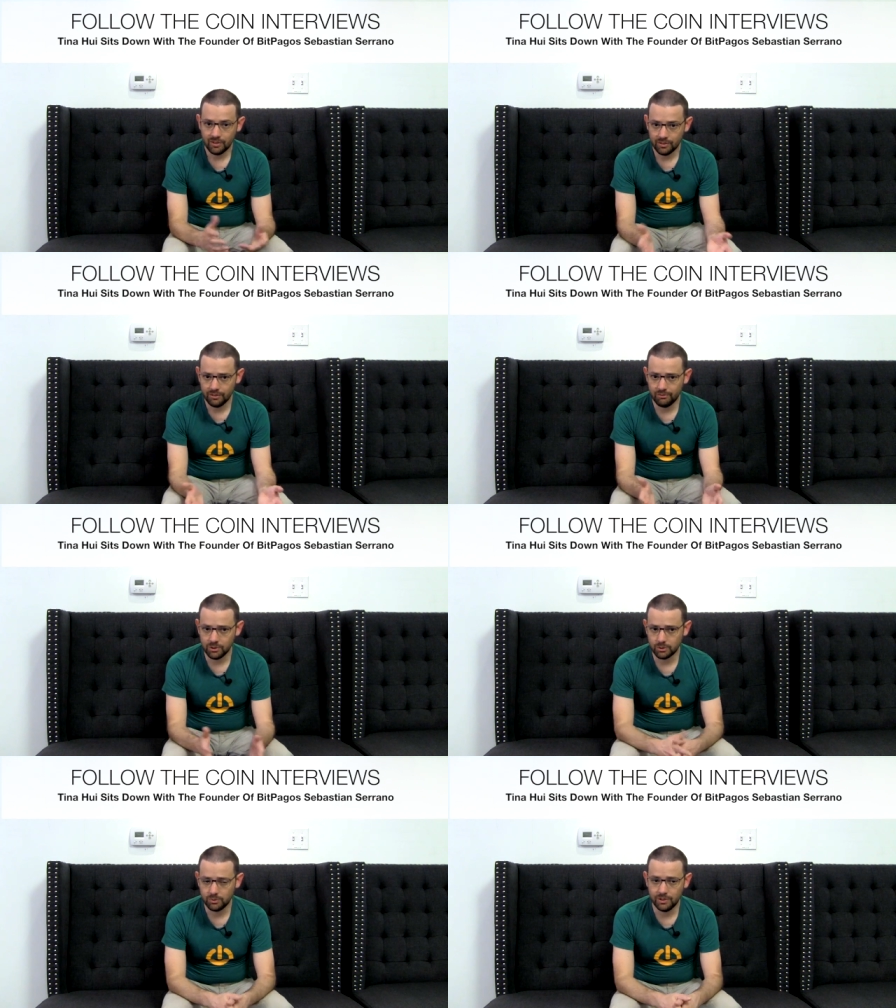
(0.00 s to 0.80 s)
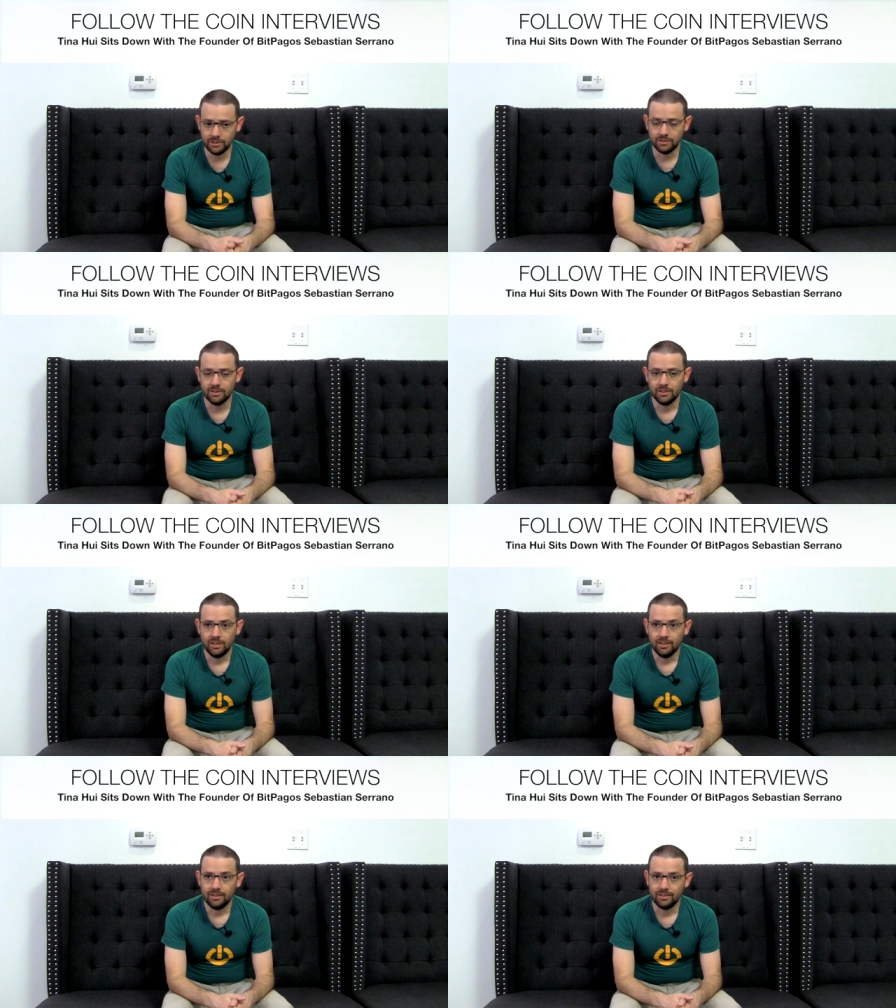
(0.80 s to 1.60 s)
the first one
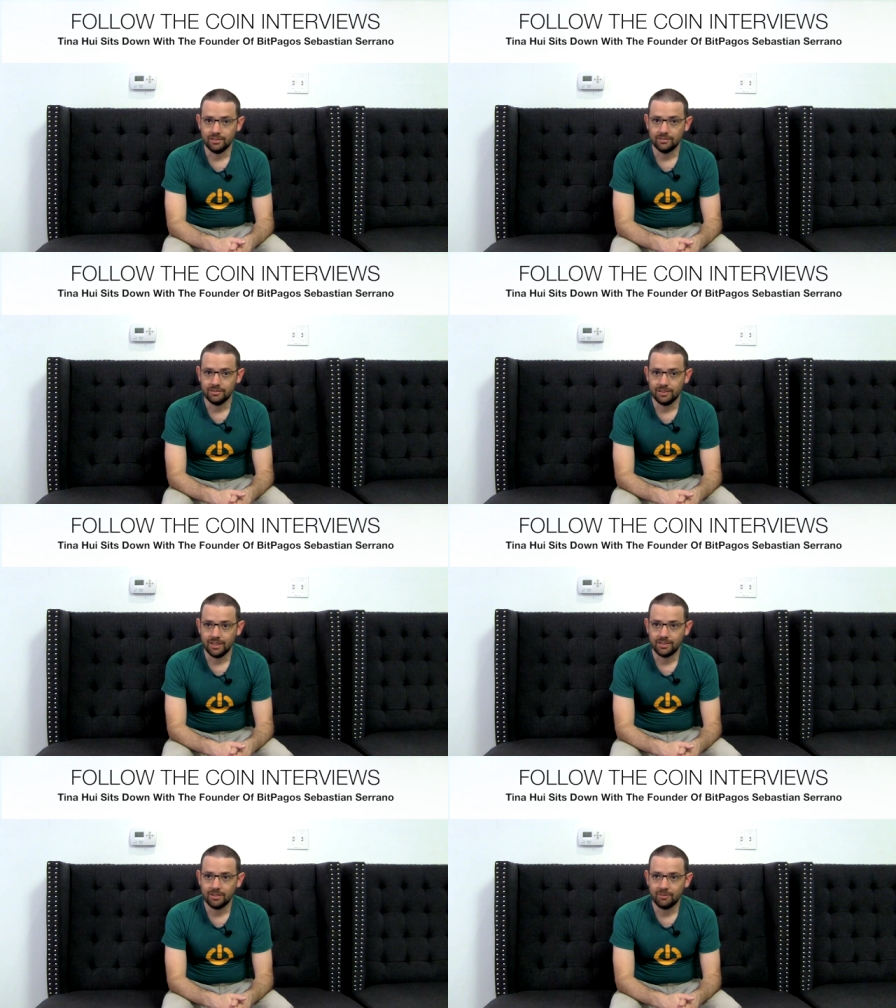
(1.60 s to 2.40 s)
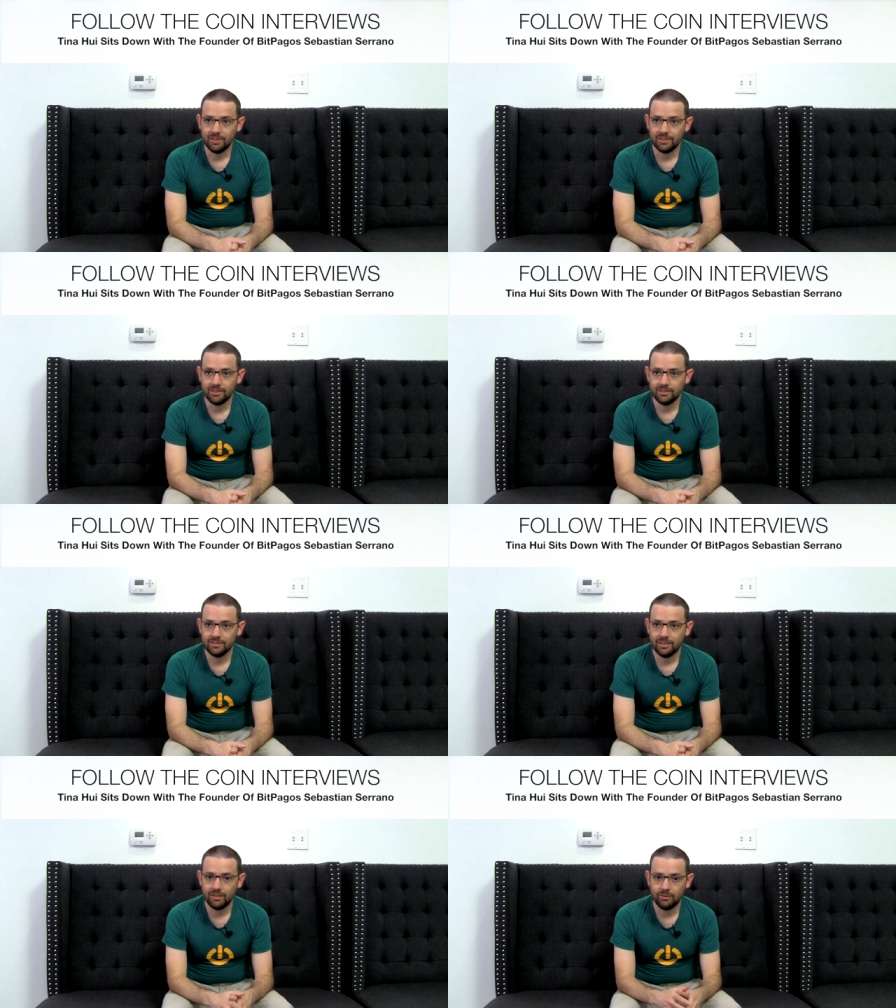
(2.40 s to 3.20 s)
in Latin America,
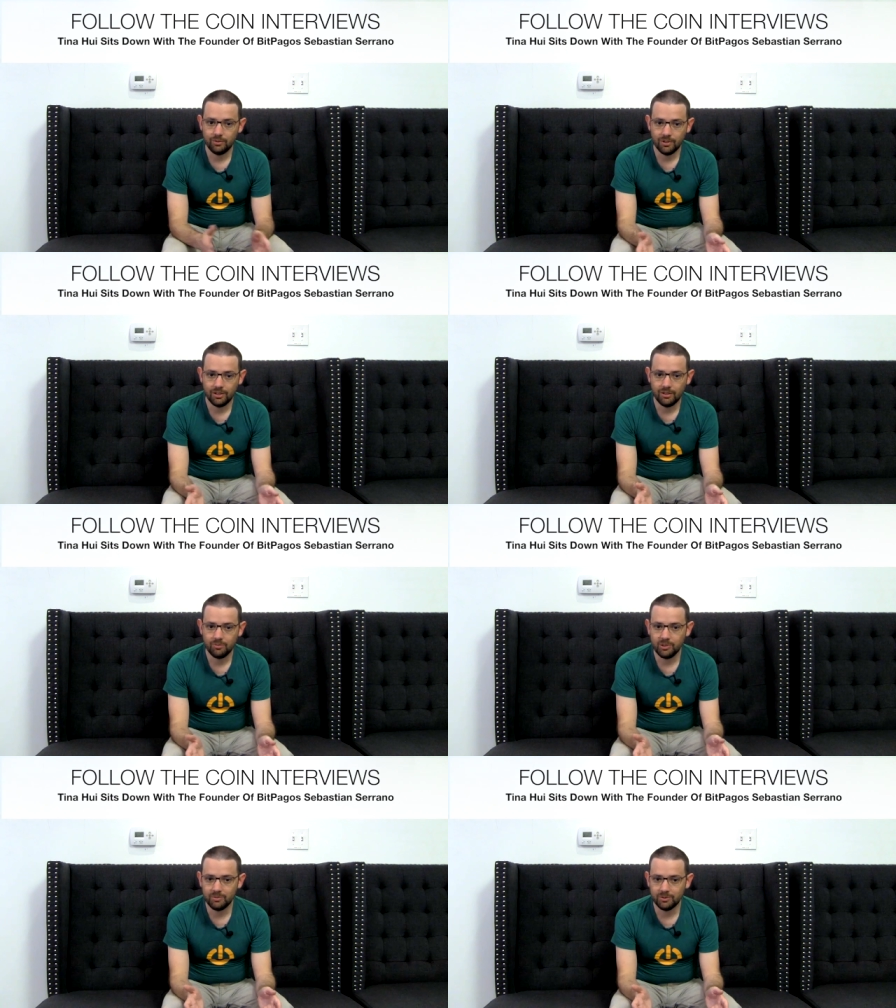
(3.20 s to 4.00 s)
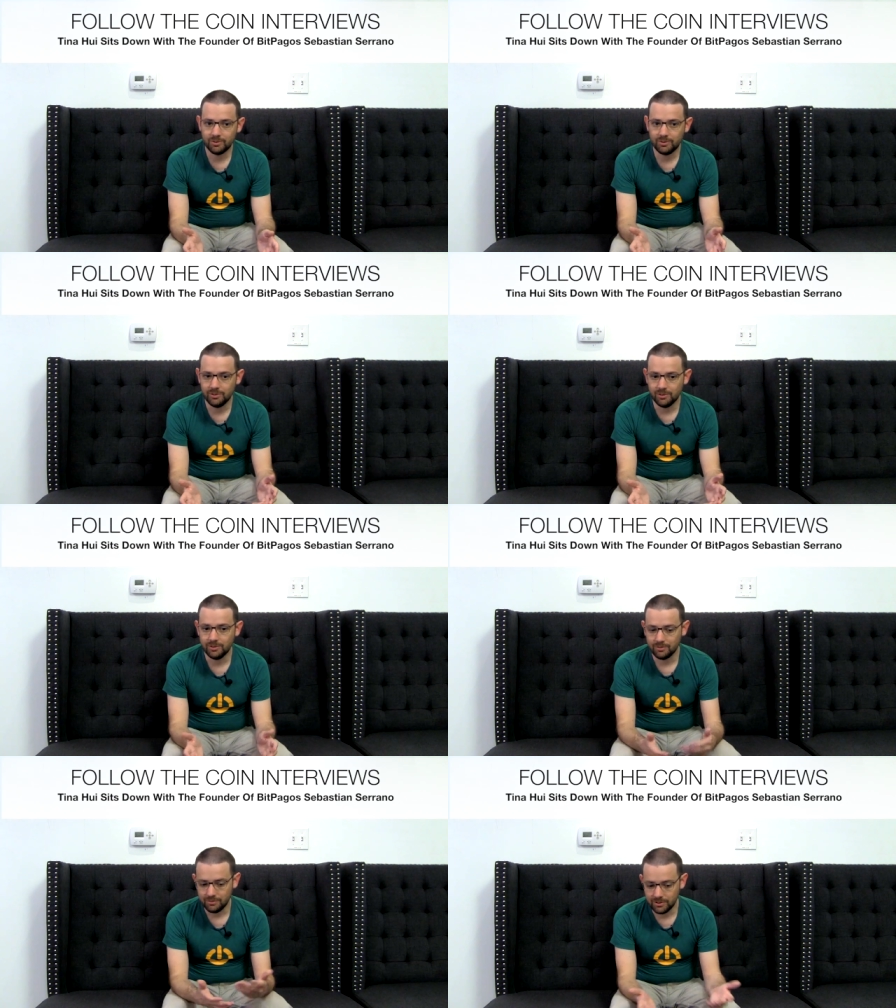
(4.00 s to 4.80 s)
that will allow people to,
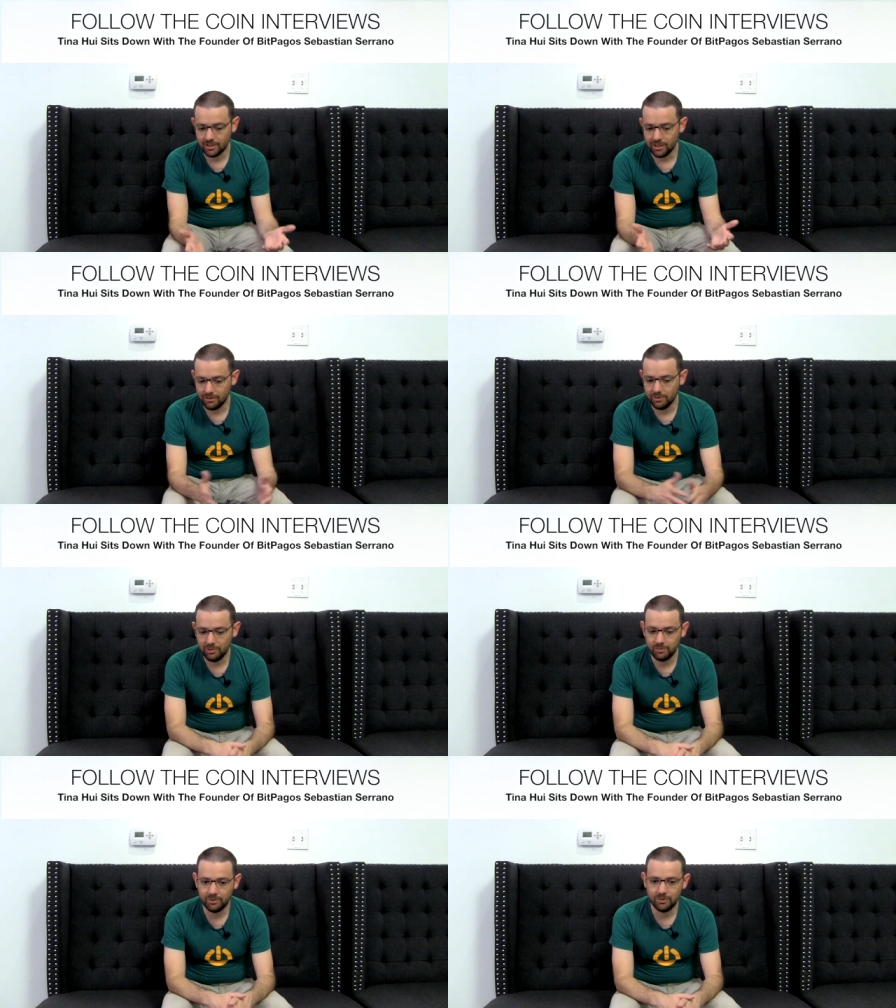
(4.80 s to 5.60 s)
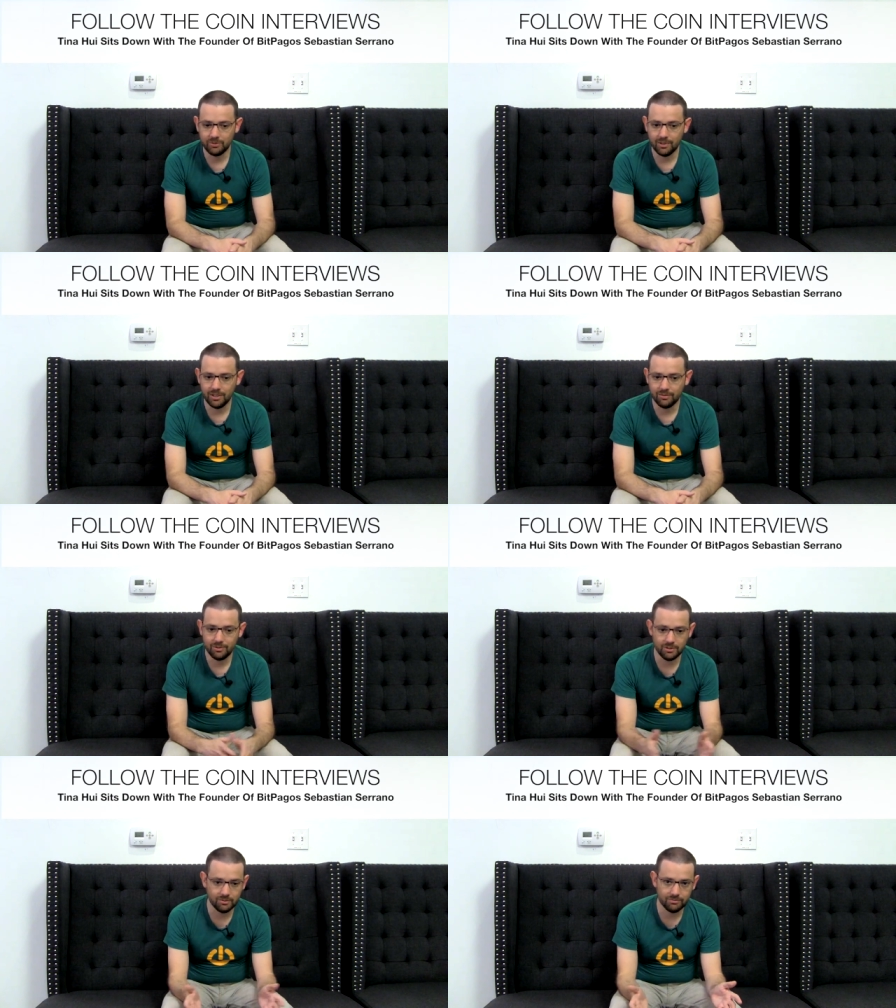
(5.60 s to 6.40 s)
is allowing people to buy
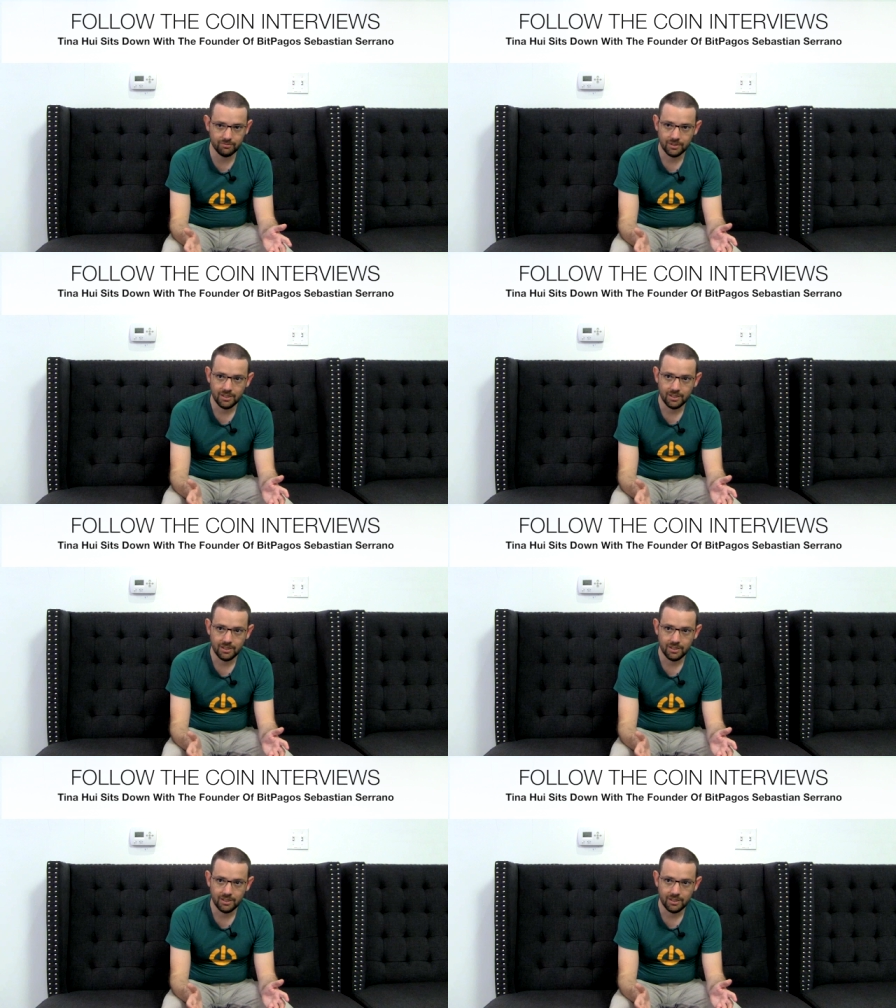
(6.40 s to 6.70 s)
from